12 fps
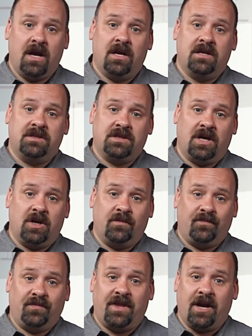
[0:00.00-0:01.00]
So
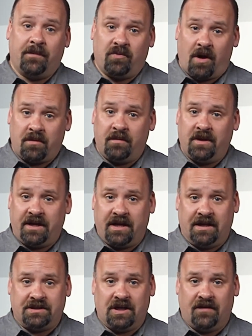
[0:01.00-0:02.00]
they are probably
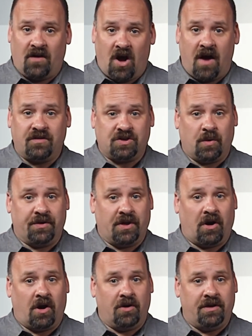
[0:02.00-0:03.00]
guilty of offshoring
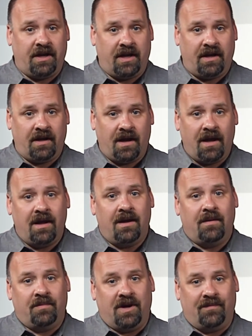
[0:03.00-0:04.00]
their R&D,
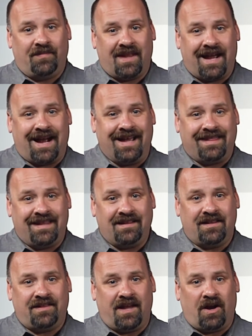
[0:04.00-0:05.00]
but I think
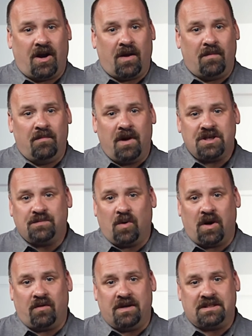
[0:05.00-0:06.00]
that they are much
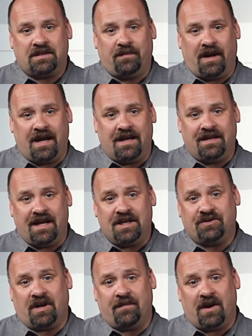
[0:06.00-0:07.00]
more at risk by
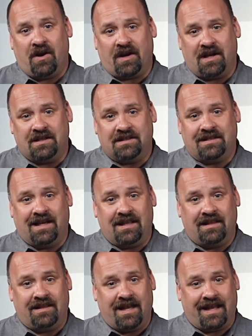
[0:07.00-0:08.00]
endangering Americans
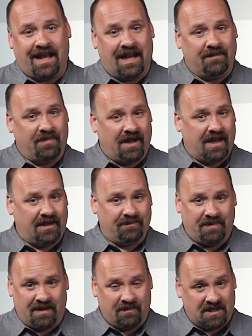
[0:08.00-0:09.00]
than they gain by
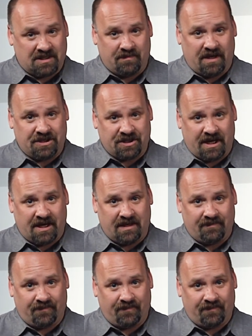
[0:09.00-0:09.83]
being muscled by China.